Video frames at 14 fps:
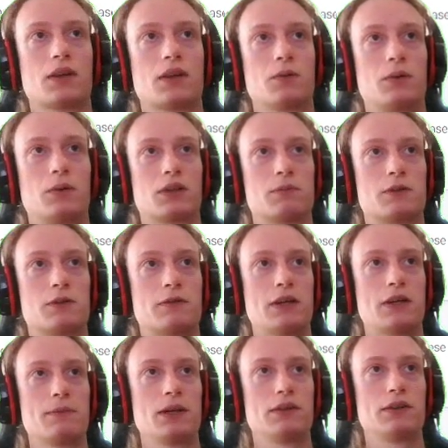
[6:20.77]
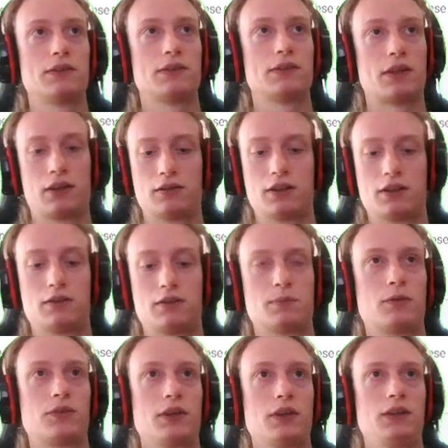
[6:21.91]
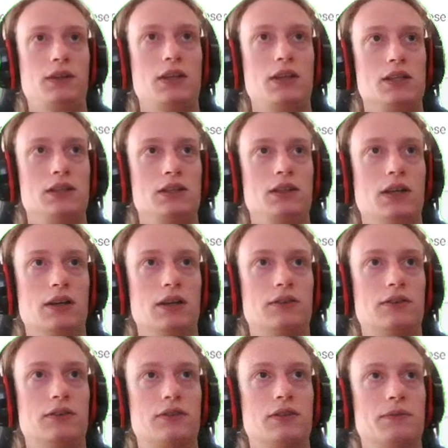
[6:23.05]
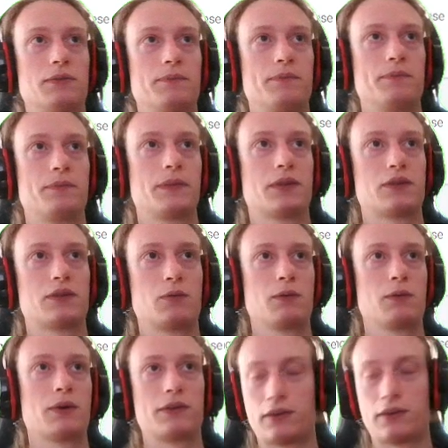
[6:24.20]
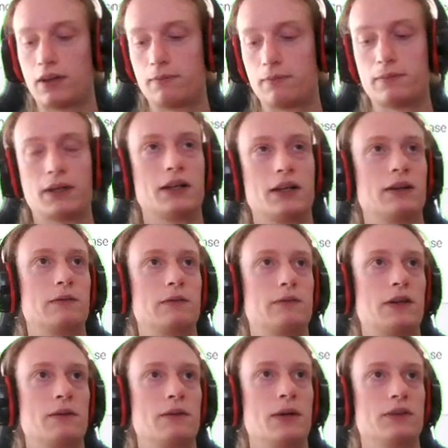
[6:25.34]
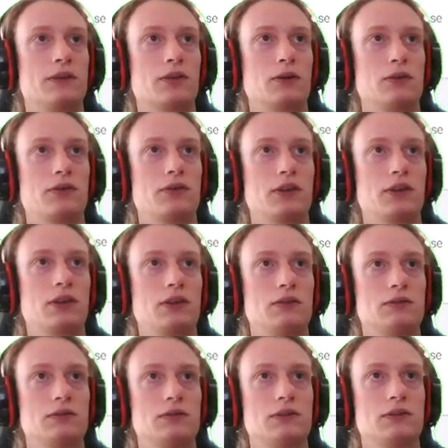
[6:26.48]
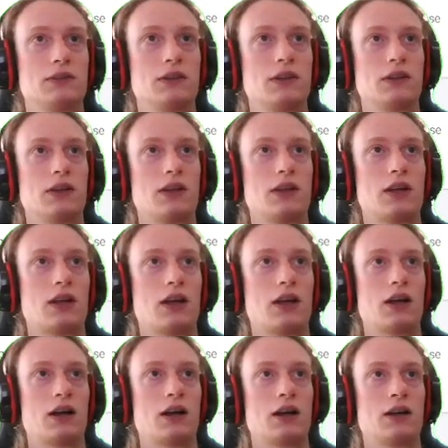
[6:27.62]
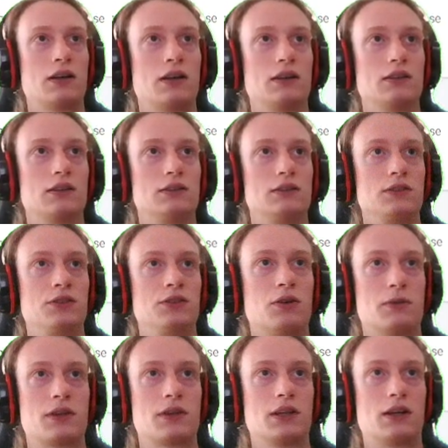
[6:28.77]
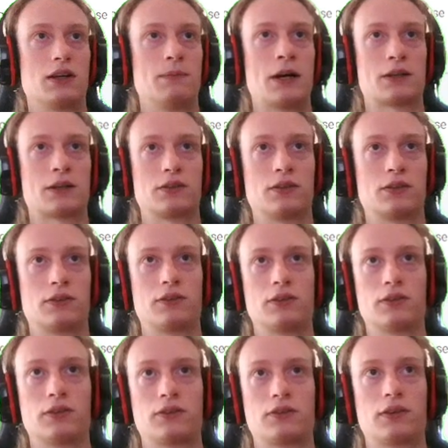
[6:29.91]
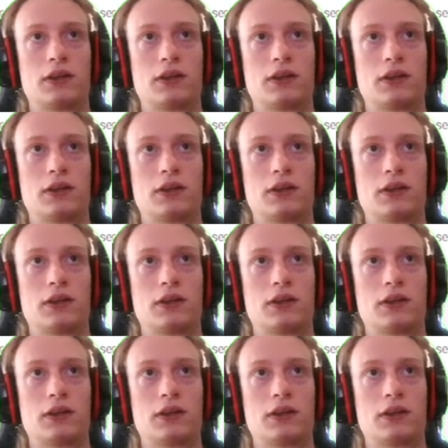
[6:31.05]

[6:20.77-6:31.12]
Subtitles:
Welcome to Firebase. Are you ready to proceed? Yes. So we want to set up Firebase hosting, not with GitHub Actions, just